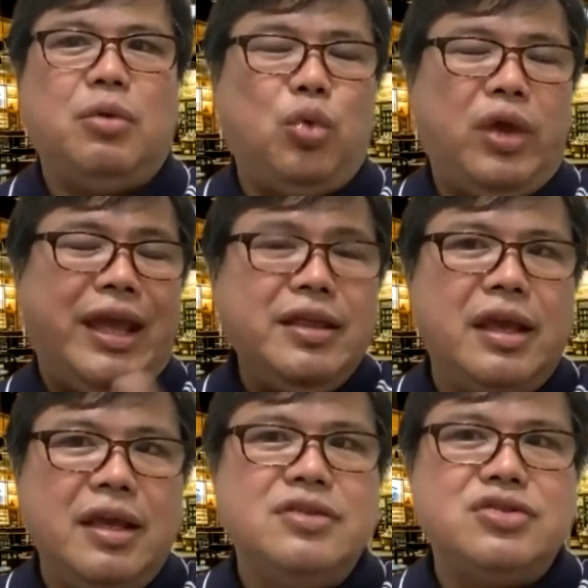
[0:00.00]
in the
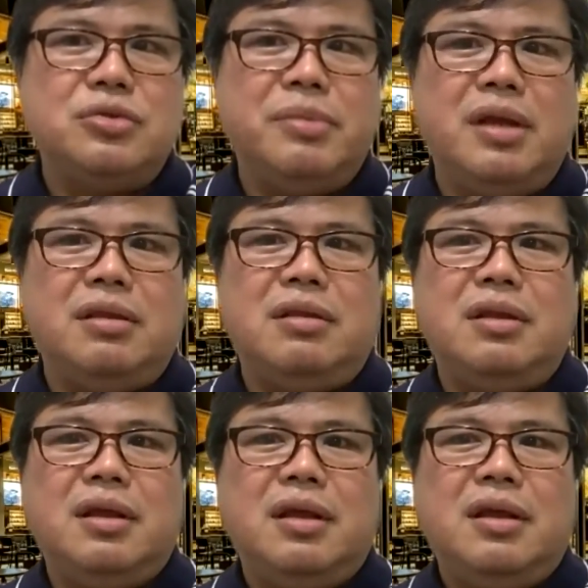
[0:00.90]
instrument,
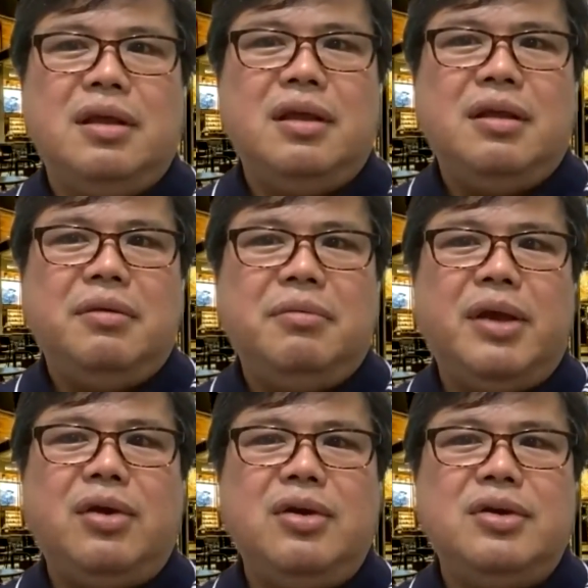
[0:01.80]

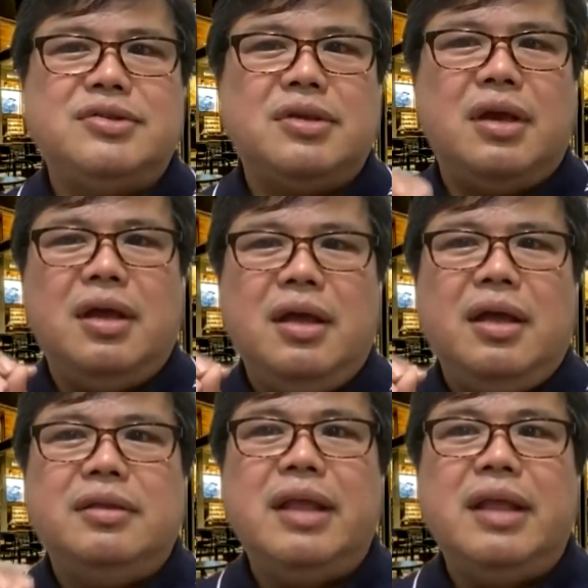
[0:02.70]
because that's